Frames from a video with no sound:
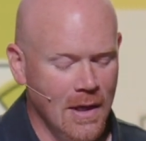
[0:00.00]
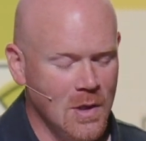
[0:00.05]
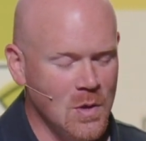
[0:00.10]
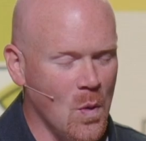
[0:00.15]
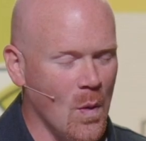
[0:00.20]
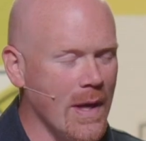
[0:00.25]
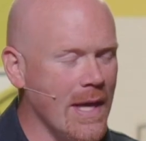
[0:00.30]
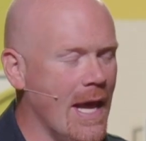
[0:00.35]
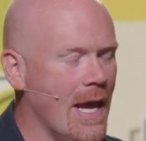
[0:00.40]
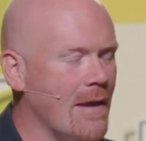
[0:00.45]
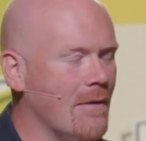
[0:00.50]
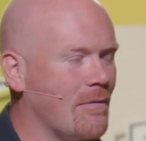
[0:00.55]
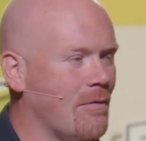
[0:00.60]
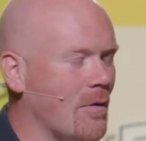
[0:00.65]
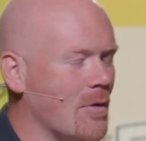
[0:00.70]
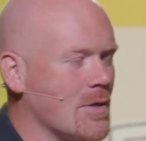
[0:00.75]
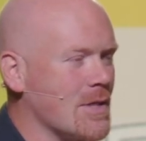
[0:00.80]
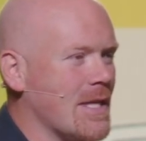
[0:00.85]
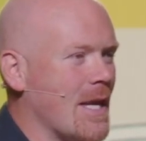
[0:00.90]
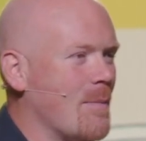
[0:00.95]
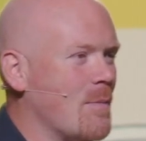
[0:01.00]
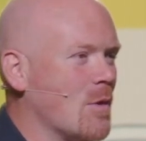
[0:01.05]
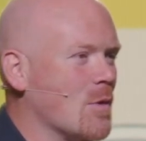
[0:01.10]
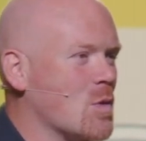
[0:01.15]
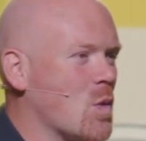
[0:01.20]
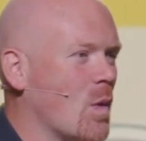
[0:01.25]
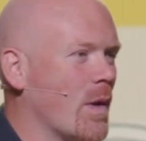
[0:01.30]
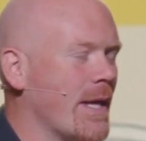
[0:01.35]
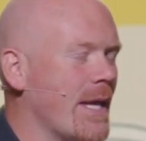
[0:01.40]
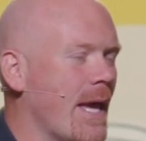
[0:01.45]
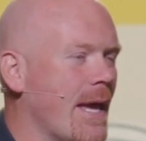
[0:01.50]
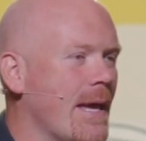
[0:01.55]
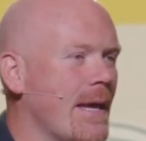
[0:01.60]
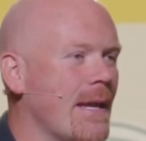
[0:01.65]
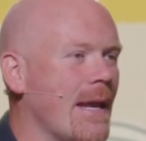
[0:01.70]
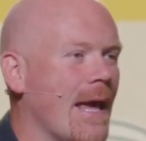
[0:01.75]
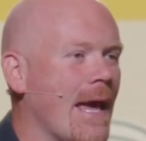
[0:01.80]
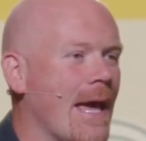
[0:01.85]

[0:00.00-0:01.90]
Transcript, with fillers: 28, 1 Samuel 28.